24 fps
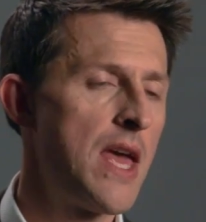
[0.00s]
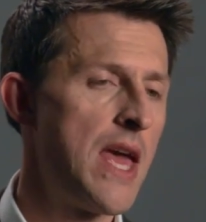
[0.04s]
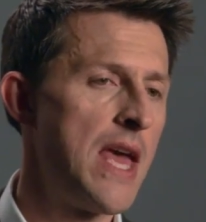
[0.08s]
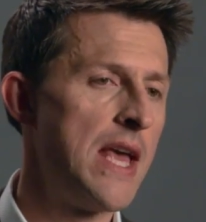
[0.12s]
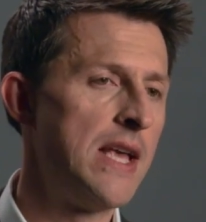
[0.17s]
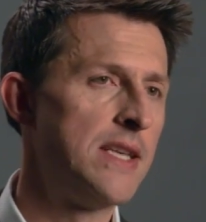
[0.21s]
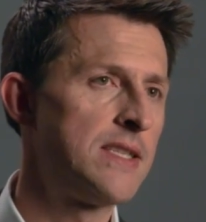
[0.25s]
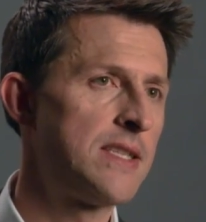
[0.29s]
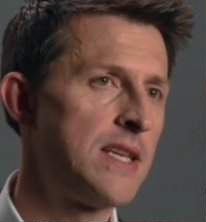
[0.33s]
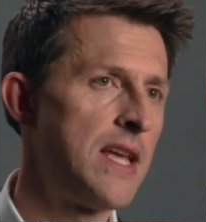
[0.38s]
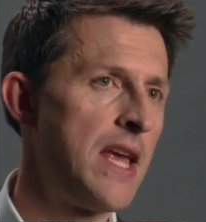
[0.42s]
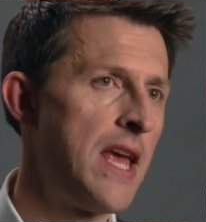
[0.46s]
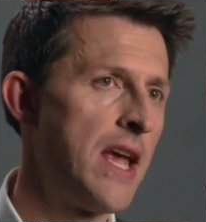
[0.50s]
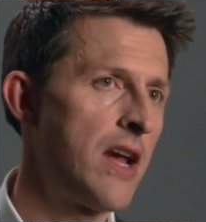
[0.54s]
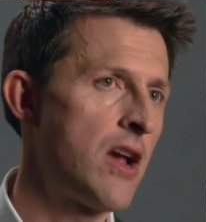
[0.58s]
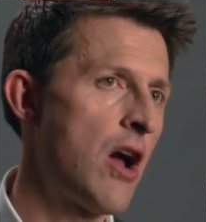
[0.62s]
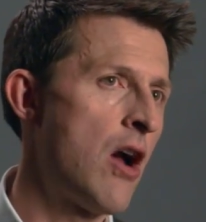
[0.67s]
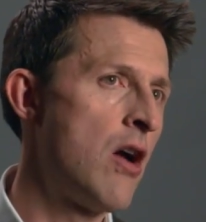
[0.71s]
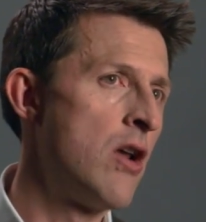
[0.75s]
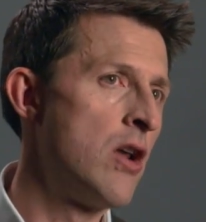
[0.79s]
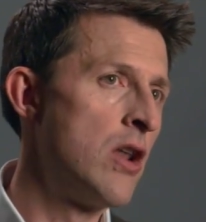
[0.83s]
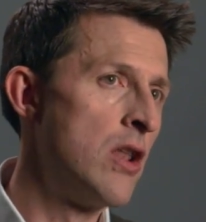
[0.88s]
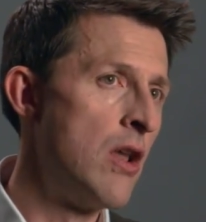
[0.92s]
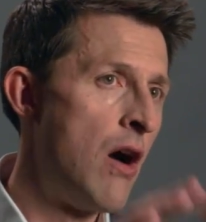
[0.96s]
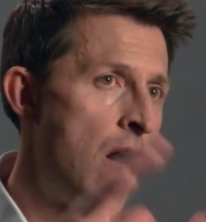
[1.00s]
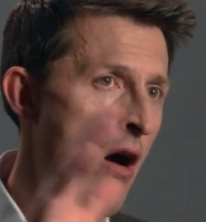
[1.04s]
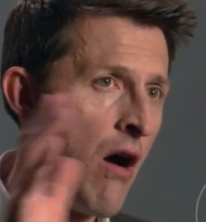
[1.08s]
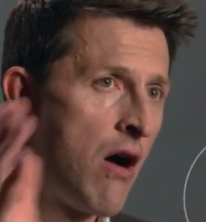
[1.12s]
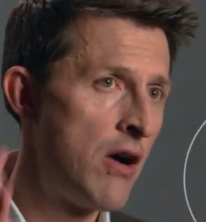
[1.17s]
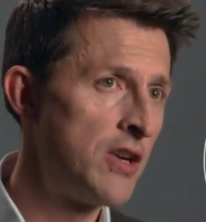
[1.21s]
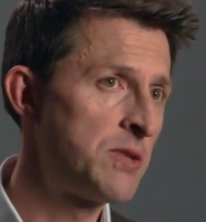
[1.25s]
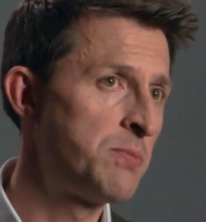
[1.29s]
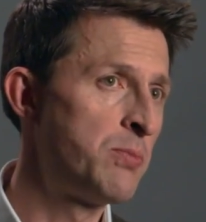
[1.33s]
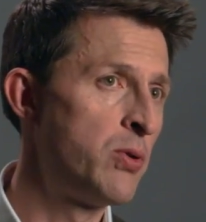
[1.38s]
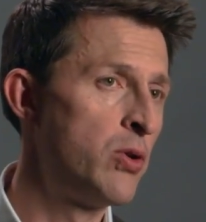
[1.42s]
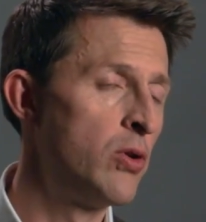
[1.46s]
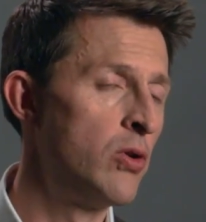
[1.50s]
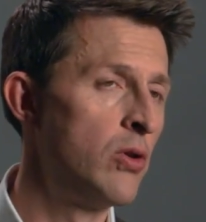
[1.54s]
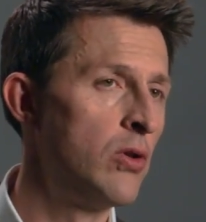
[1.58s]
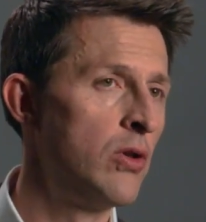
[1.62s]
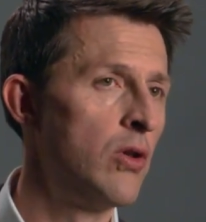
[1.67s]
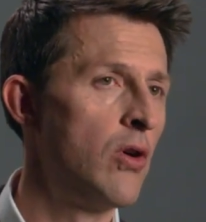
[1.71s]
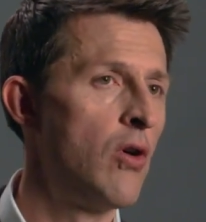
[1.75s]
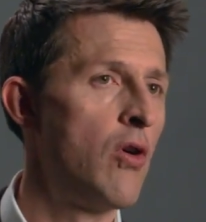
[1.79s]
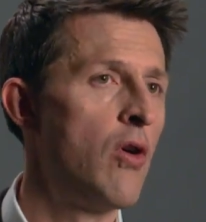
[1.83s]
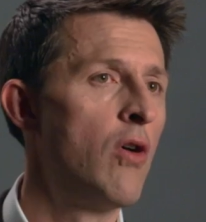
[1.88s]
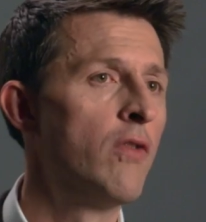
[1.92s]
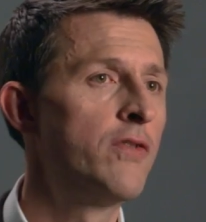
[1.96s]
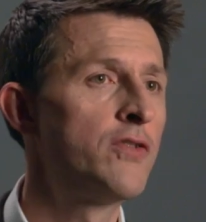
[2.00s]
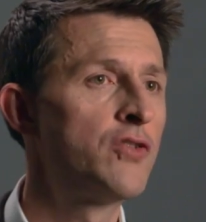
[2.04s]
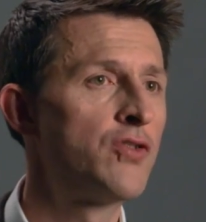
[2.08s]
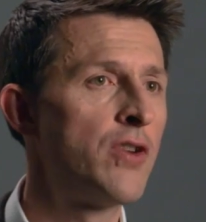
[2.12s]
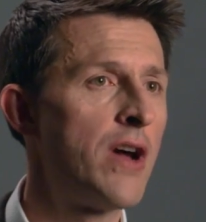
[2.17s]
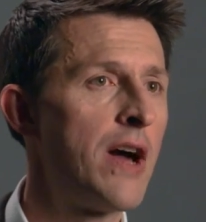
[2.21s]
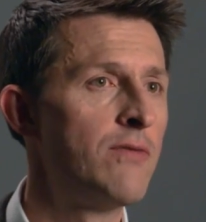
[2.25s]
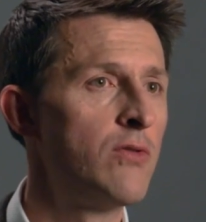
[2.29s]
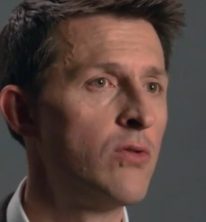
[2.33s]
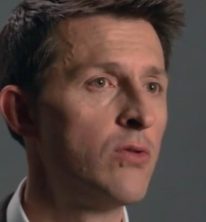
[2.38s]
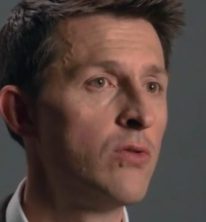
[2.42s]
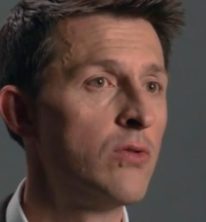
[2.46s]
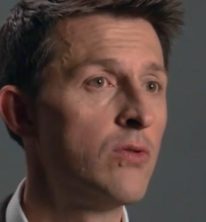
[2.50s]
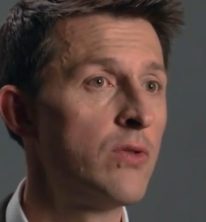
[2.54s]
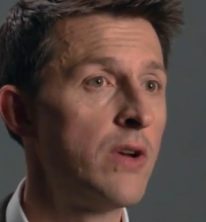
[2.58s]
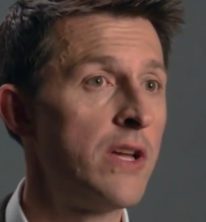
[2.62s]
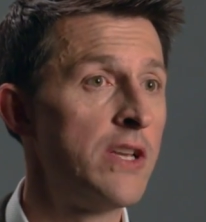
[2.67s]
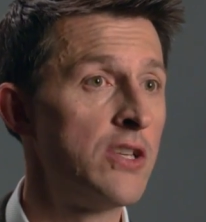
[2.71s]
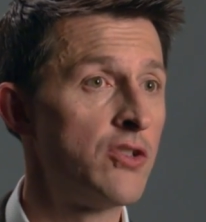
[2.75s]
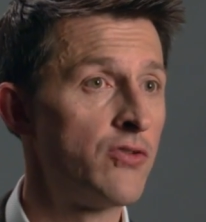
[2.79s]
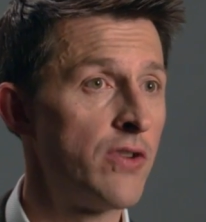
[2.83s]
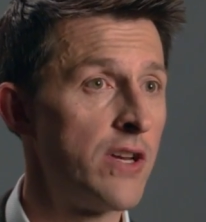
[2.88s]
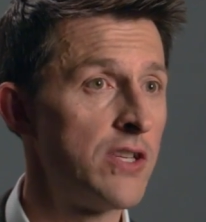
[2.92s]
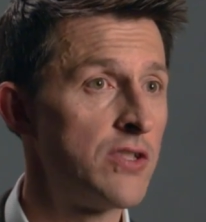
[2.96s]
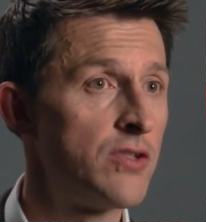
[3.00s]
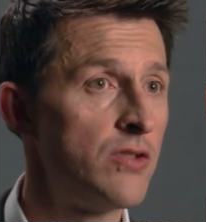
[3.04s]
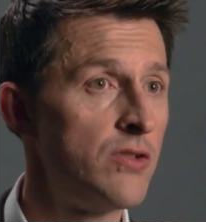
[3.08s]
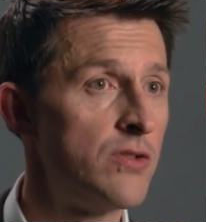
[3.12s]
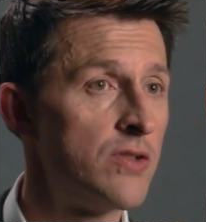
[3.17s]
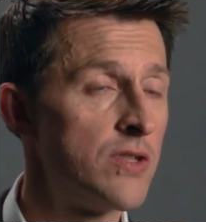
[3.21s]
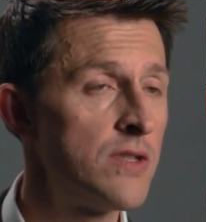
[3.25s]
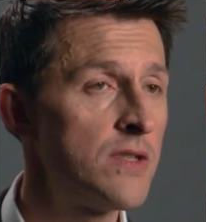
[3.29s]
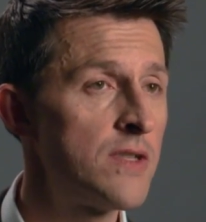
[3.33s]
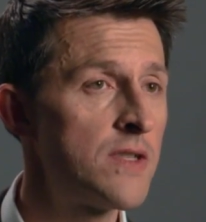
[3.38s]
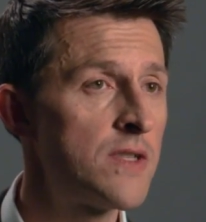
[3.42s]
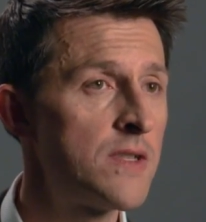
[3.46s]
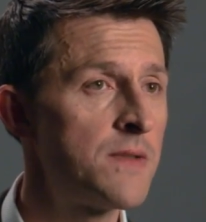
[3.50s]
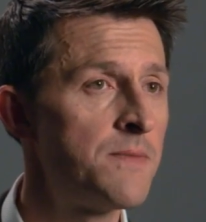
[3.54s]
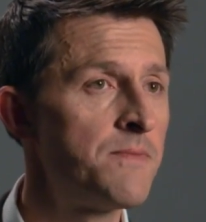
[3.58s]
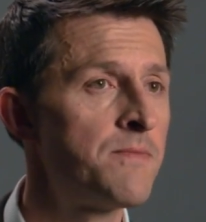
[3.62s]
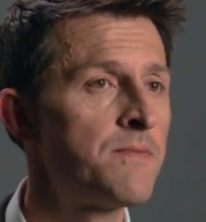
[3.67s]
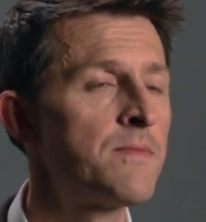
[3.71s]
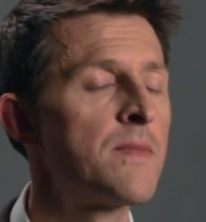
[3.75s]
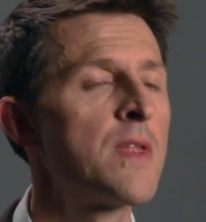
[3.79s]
is take our large pool of travel interest users,